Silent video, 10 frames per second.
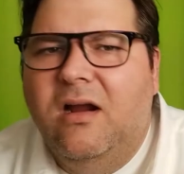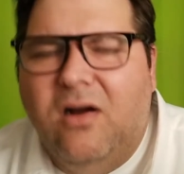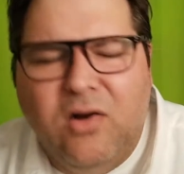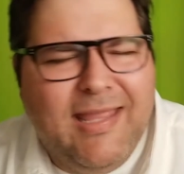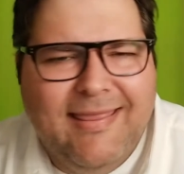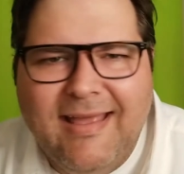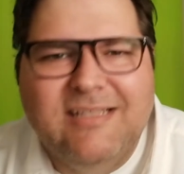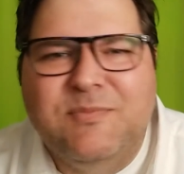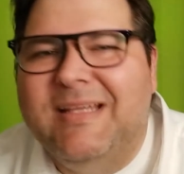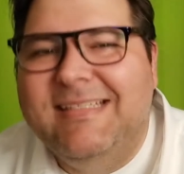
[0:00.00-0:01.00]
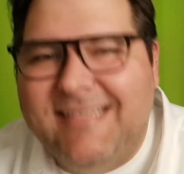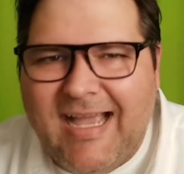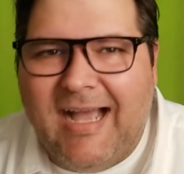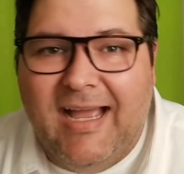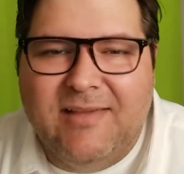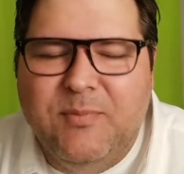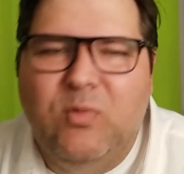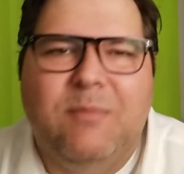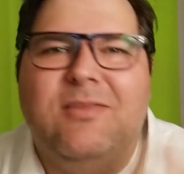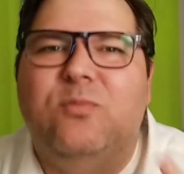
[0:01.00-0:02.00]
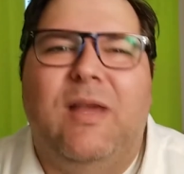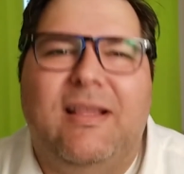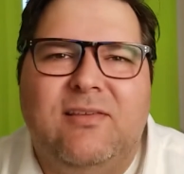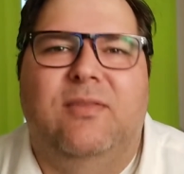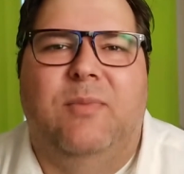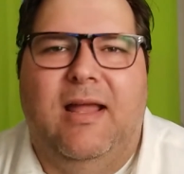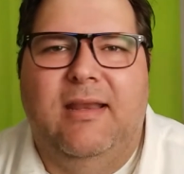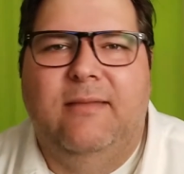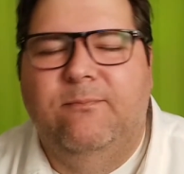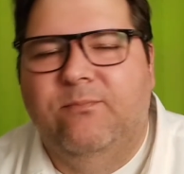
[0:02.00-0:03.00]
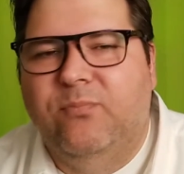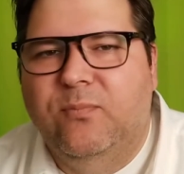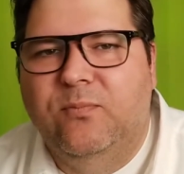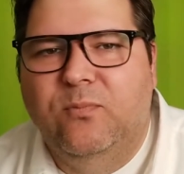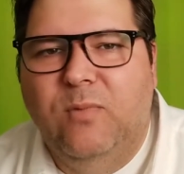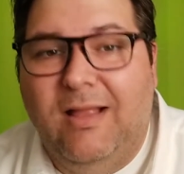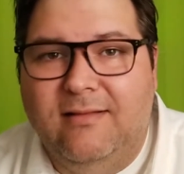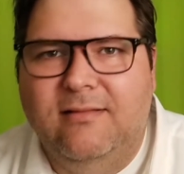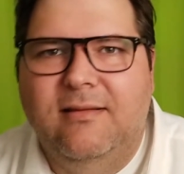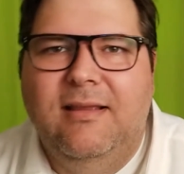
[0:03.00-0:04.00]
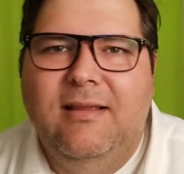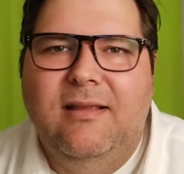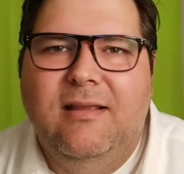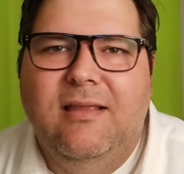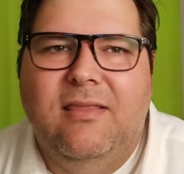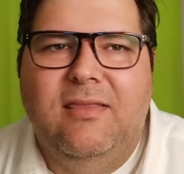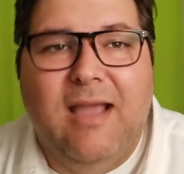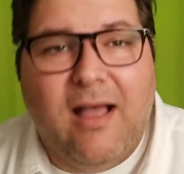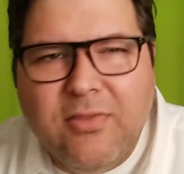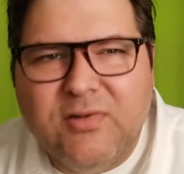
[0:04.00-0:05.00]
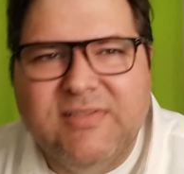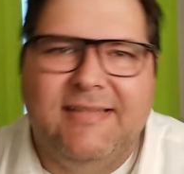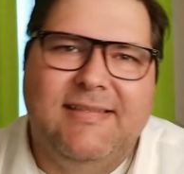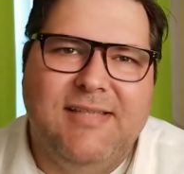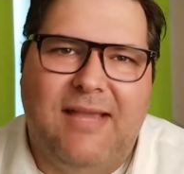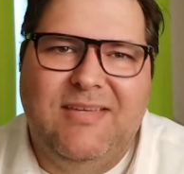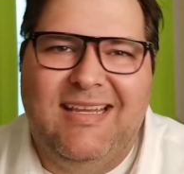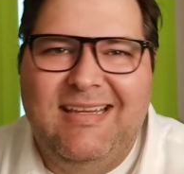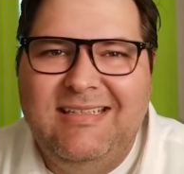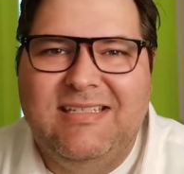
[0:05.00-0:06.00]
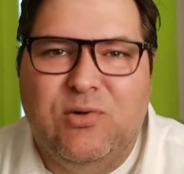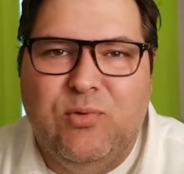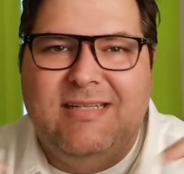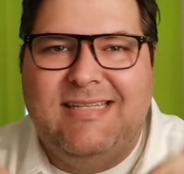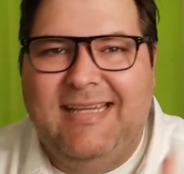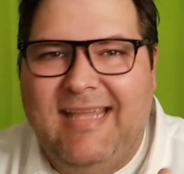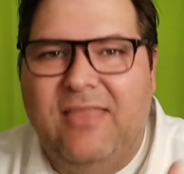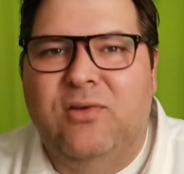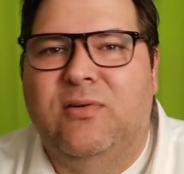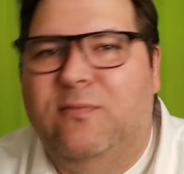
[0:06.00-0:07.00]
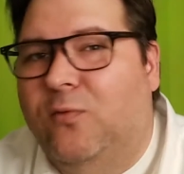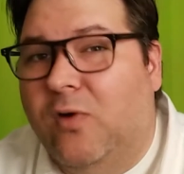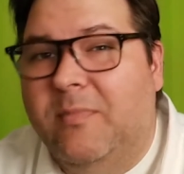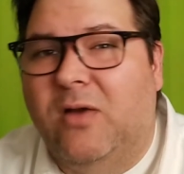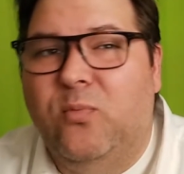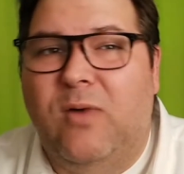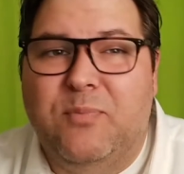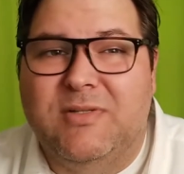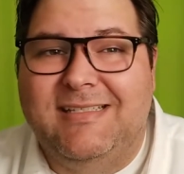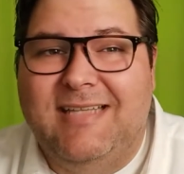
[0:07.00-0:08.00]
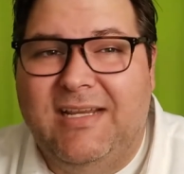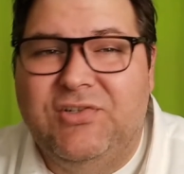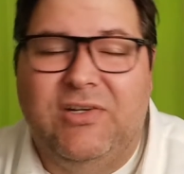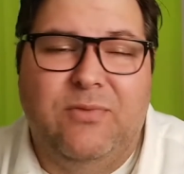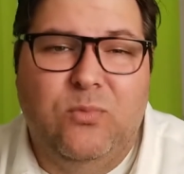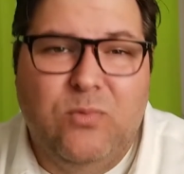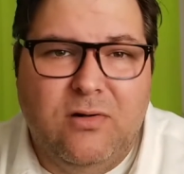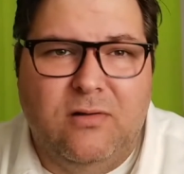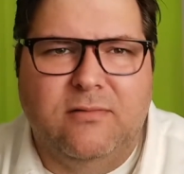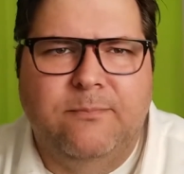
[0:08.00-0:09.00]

Okay, that explains the eyes, but what about the rest of the body? Well, the other senses have to integrate together to form a representation of the world.